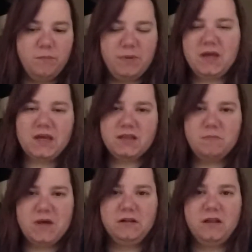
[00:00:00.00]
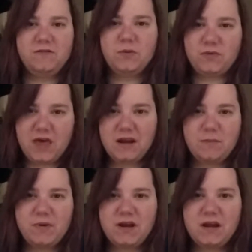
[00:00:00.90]
being in the middle of it with
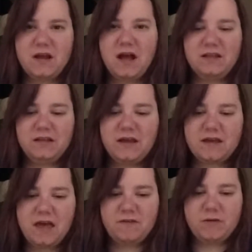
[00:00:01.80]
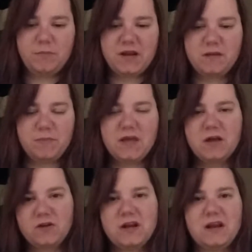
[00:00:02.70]
anybody. I like everybody
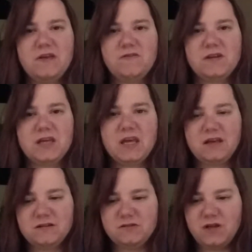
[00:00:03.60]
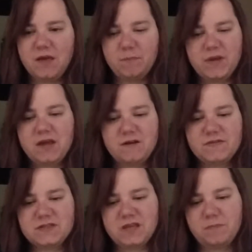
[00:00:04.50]
being on an even keel and being on
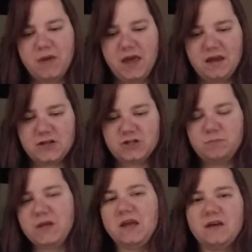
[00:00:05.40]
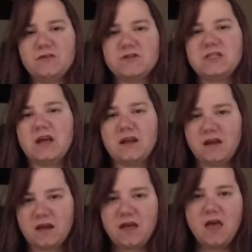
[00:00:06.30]
the same page and being
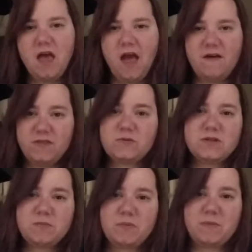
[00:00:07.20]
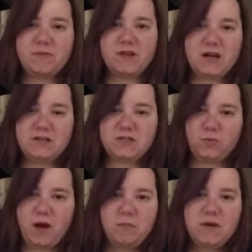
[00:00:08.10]
understanding. And those are the people that I
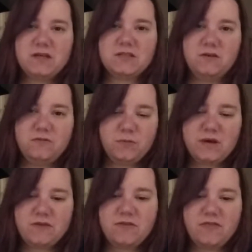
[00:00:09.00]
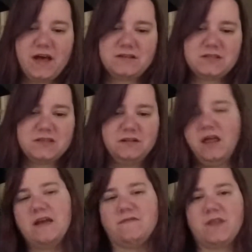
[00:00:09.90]
surround myself with. That's the
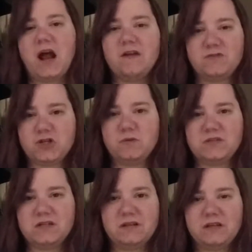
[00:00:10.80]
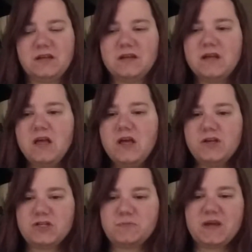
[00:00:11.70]
life that I've chosen to lead.
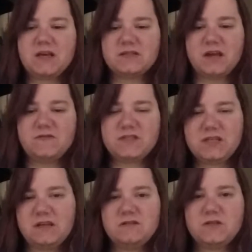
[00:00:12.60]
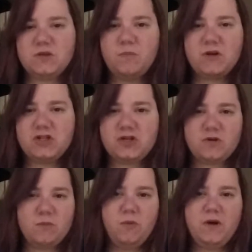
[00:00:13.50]
Just because I've seen so much
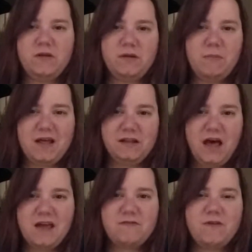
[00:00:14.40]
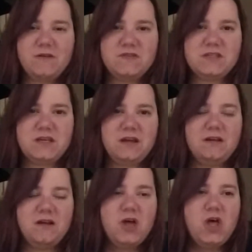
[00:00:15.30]
turmoil in my life, I've
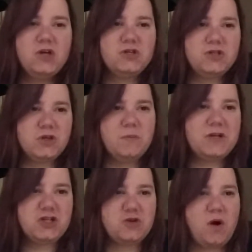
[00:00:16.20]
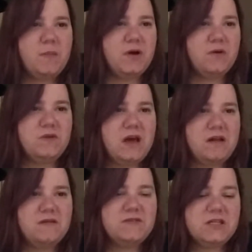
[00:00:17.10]
seen so much drama go
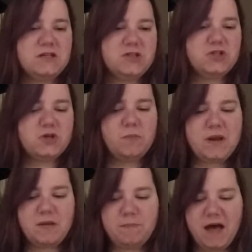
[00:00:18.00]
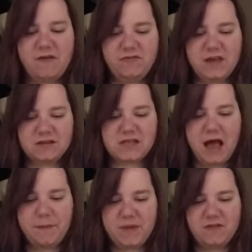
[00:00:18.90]
down, I've seen so many bad things
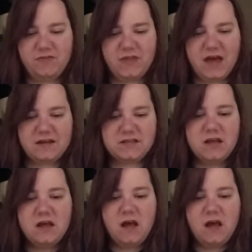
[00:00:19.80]
happen that